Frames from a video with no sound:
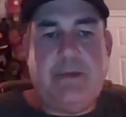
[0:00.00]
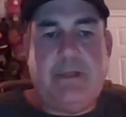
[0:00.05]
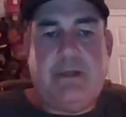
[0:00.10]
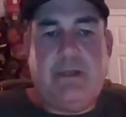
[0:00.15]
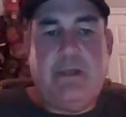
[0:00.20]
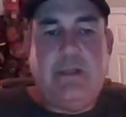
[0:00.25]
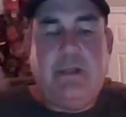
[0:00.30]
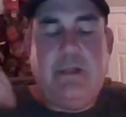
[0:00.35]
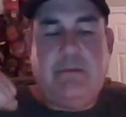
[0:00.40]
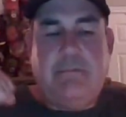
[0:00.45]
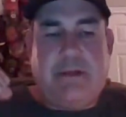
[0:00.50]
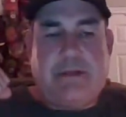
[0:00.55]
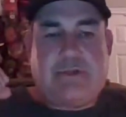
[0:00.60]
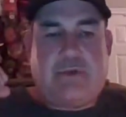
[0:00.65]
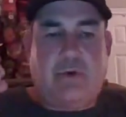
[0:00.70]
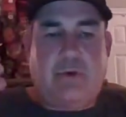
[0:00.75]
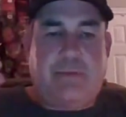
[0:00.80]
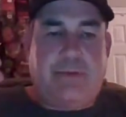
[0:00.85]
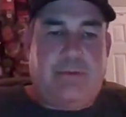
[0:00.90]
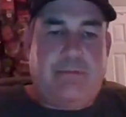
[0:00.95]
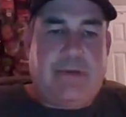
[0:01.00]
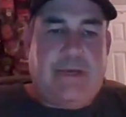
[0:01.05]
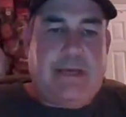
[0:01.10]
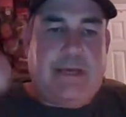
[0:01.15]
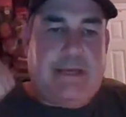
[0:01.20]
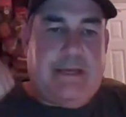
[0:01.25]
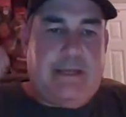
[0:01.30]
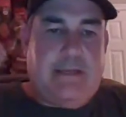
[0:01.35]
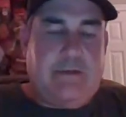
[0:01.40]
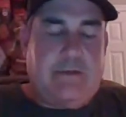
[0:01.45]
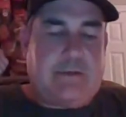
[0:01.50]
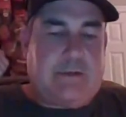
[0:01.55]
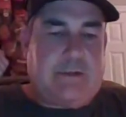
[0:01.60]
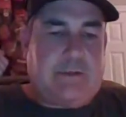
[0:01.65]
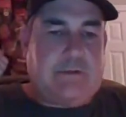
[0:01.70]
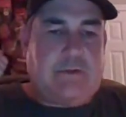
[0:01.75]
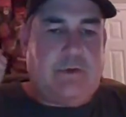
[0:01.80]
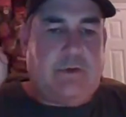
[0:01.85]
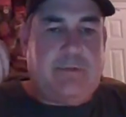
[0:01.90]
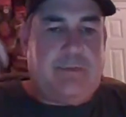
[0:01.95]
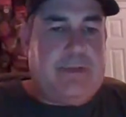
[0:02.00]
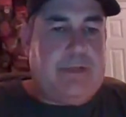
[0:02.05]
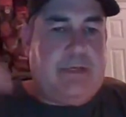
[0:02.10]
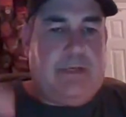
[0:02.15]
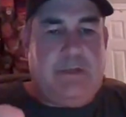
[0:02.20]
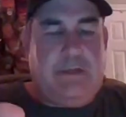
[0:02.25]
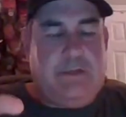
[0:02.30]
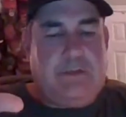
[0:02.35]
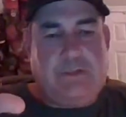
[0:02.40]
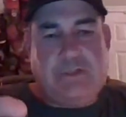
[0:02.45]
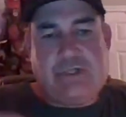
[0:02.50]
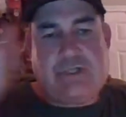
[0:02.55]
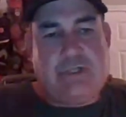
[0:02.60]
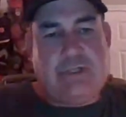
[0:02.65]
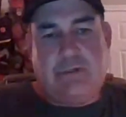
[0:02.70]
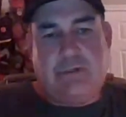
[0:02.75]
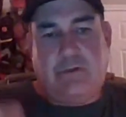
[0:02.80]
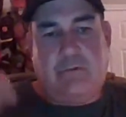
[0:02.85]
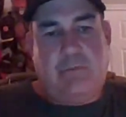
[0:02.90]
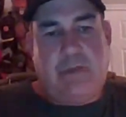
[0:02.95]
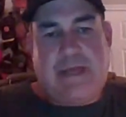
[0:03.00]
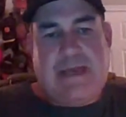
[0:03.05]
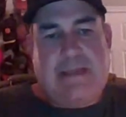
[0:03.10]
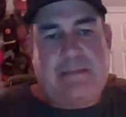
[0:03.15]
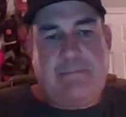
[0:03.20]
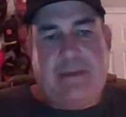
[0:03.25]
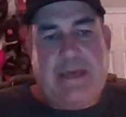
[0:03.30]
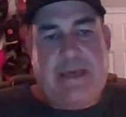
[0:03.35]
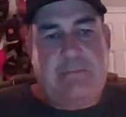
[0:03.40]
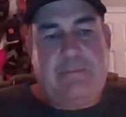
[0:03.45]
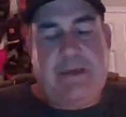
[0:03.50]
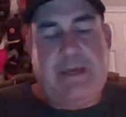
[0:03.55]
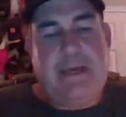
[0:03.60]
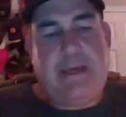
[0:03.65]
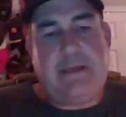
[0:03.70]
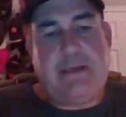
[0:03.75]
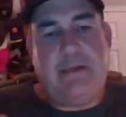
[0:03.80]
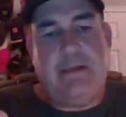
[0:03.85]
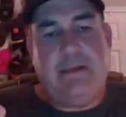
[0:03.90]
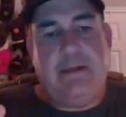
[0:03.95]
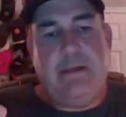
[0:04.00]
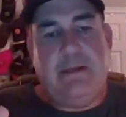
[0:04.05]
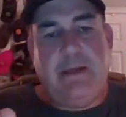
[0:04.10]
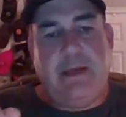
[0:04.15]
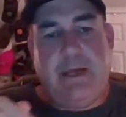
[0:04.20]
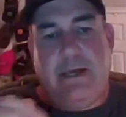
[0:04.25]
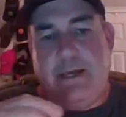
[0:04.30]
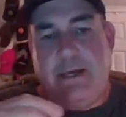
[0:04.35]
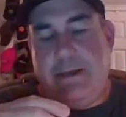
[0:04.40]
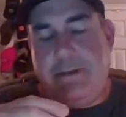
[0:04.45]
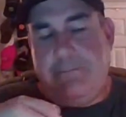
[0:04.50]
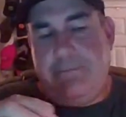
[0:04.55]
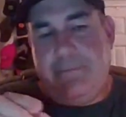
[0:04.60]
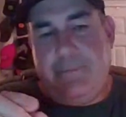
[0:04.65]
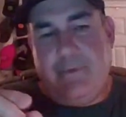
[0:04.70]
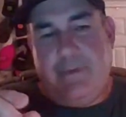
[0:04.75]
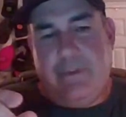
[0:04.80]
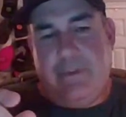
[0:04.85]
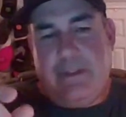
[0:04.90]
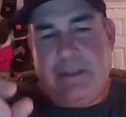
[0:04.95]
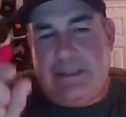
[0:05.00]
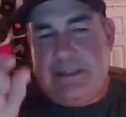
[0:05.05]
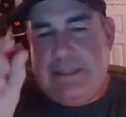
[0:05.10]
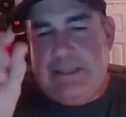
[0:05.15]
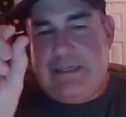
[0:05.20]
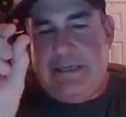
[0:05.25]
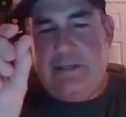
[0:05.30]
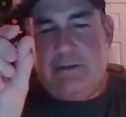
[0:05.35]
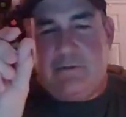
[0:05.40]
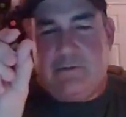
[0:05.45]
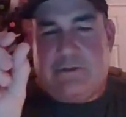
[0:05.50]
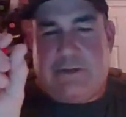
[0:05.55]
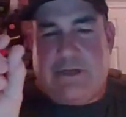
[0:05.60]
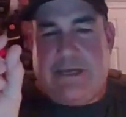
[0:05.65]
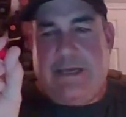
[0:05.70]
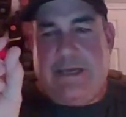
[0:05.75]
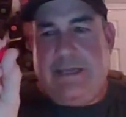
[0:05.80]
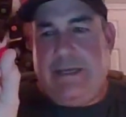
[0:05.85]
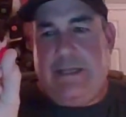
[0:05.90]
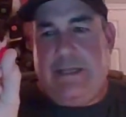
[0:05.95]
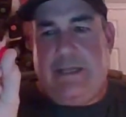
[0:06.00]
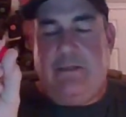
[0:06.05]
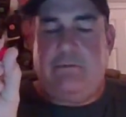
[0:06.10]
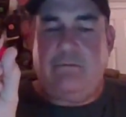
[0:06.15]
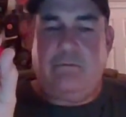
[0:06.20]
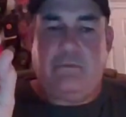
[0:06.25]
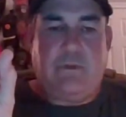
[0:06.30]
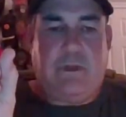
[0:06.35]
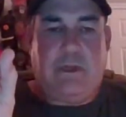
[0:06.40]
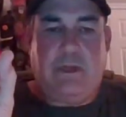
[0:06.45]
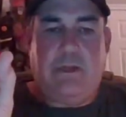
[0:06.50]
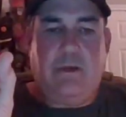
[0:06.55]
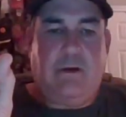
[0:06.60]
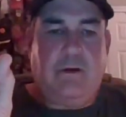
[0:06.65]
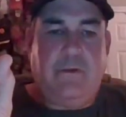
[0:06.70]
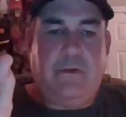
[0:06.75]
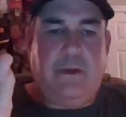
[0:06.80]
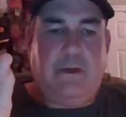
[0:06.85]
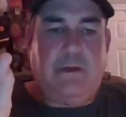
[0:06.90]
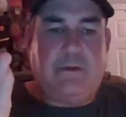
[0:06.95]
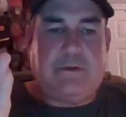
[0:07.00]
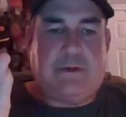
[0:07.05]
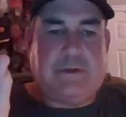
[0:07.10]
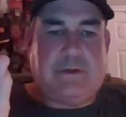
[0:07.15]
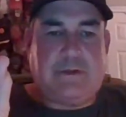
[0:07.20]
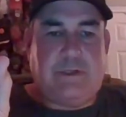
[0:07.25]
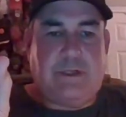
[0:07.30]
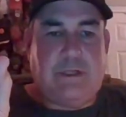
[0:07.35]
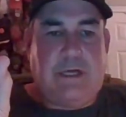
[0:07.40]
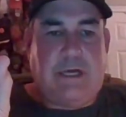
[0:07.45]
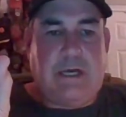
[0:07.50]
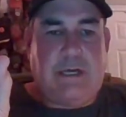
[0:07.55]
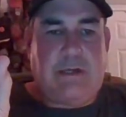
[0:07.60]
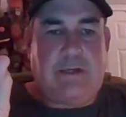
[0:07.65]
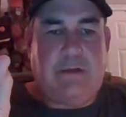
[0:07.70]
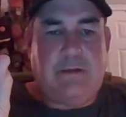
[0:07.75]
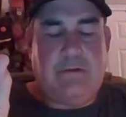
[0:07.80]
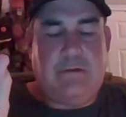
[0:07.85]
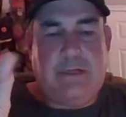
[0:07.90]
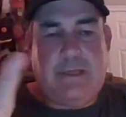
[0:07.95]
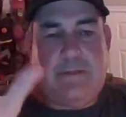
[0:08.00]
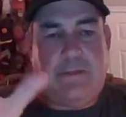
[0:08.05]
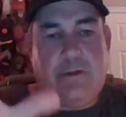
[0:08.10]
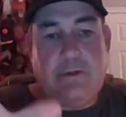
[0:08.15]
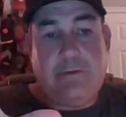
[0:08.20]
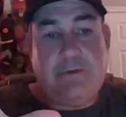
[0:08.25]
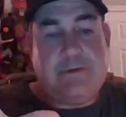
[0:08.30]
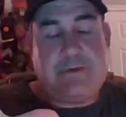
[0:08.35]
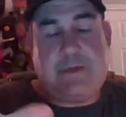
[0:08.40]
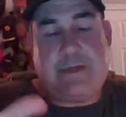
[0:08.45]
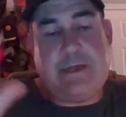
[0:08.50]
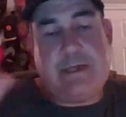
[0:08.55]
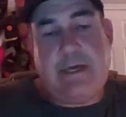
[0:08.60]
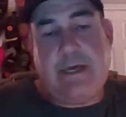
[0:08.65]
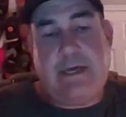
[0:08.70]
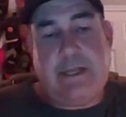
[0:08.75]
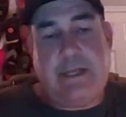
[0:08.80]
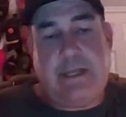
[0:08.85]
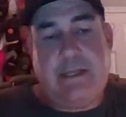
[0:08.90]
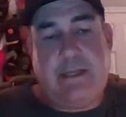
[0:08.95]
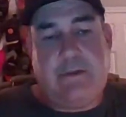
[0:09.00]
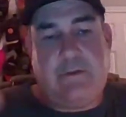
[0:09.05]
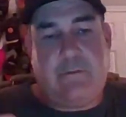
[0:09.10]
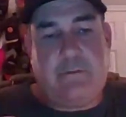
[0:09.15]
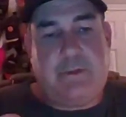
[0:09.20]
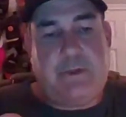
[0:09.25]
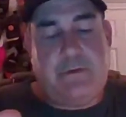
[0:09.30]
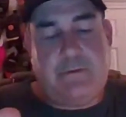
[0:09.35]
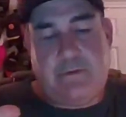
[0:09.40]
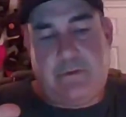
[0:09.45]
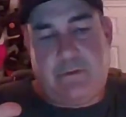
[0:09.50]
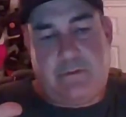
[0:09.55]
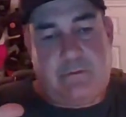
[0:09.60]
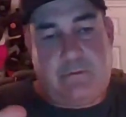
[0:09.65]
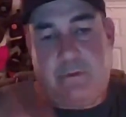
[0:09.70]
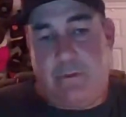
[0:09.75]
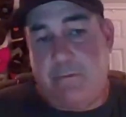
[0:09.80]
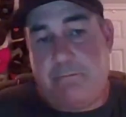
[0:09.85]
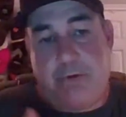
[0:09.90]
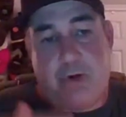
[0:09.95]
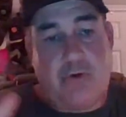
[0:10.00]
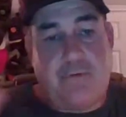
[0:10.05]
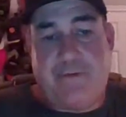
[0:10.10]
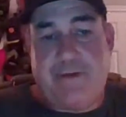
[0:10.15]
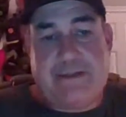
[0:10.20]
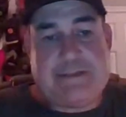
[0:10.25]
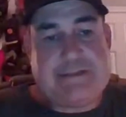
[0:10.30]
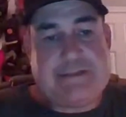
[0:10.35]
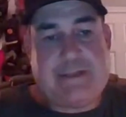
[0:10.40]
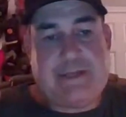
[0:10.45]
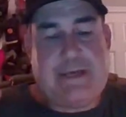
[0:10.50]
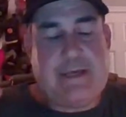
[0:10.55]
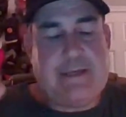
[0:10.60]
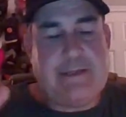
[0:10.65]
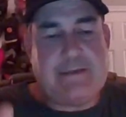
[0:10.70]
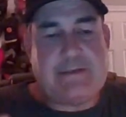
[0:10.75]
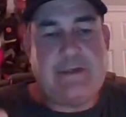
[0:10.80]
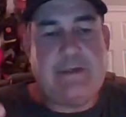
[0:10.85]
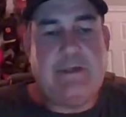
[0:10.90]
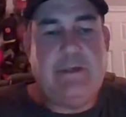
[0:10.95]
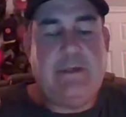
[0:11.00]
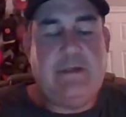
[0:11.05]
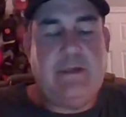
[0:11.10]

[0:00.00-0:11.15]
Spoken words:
but my Scorpion bag, you know, it's got the Scorpion and it's just a little black backpack. Little tiny thing on there says Glock. And the only reason I got it is because it's the perfect size